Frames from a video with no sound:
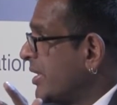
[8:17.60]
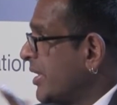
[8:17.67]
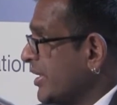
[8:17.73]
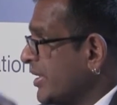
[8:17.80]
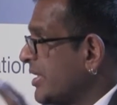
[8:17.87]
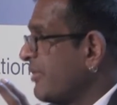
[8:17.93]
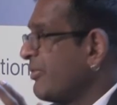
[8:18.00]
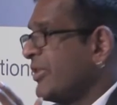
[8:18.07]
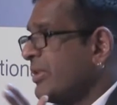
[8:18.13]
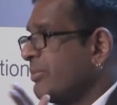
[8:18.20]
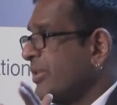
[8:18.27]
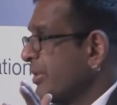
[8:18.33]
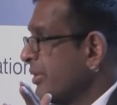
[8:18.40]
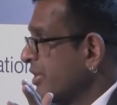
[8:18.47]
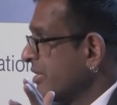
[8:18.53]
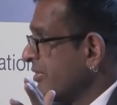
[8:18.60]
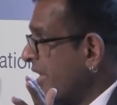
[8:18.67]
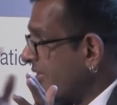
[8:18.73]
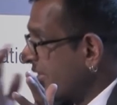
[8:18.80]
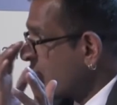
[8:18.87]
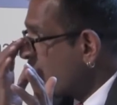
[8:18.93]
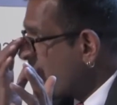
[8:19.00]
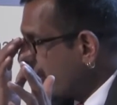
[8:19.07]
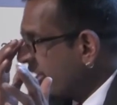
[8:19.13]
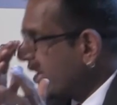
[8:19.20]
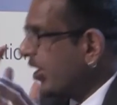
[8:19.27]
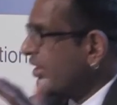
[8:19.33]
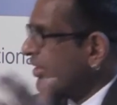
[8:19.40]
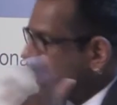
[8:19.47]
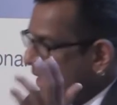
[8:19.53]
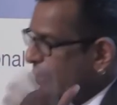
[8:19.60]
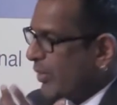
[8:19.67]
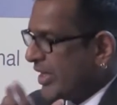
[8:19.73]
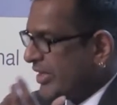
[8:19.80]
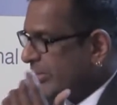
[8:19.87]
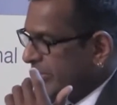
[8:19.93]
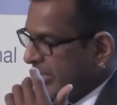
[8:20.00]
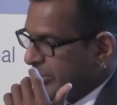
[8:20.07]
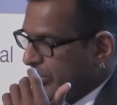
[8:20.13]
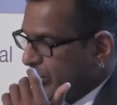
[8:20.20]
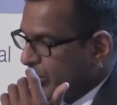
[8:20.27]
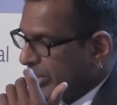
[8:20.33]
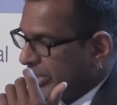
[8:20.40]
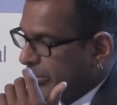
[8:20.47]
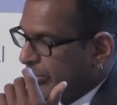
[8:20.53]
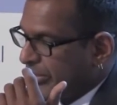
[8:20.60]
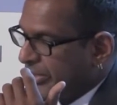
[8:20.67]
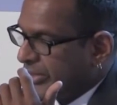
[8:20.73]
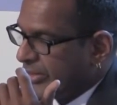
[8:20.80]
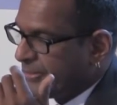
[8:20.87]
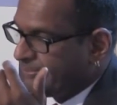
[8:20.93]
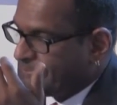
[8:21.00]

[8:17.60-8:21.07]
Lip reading: and give the appearance of having won it, and that way the people will come with you.